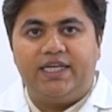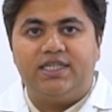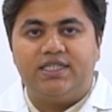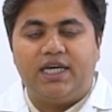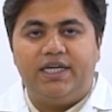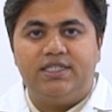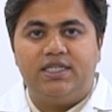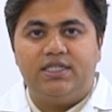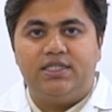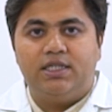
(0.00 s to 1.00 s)

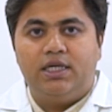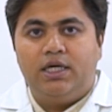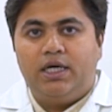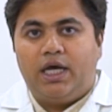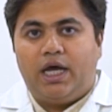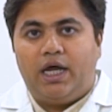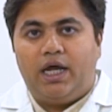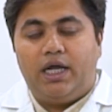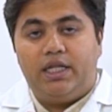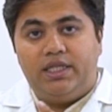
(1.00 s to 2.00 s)
exercises,
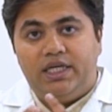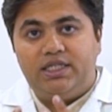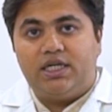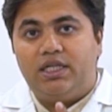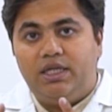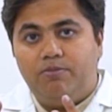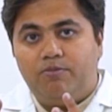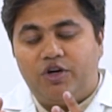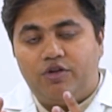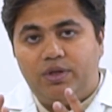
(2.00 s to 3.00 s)
these are the
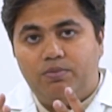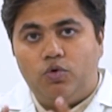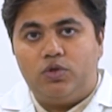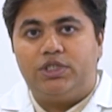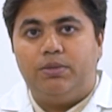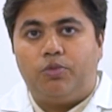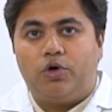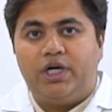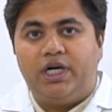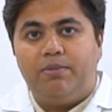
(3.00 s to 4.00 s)
one of the most
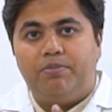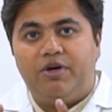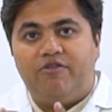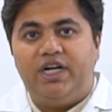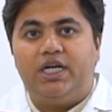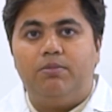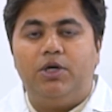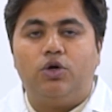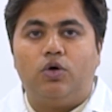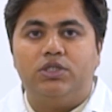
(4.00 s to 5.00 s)
important and
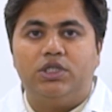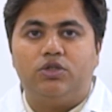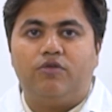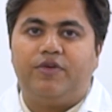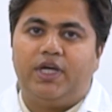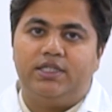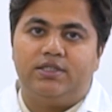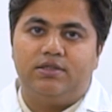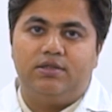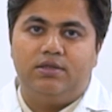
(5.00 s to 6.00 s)
preventable causes of
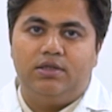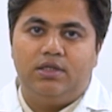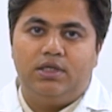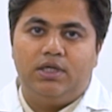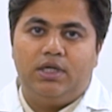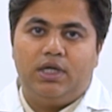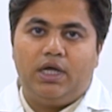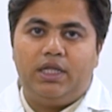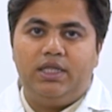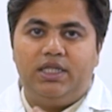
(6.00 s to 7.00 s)
cancer.
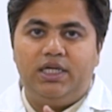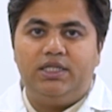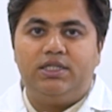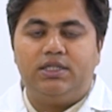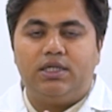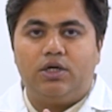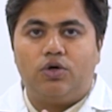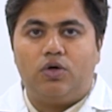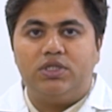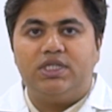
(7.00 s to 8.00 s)
And these
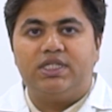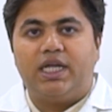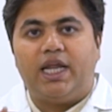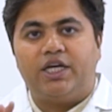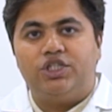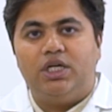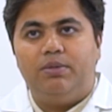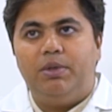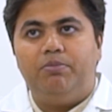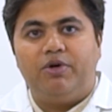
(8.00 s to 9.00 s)
causes can
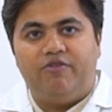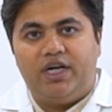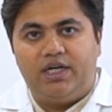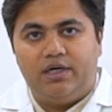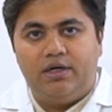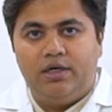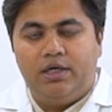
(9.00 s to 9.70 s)
actually be prevented.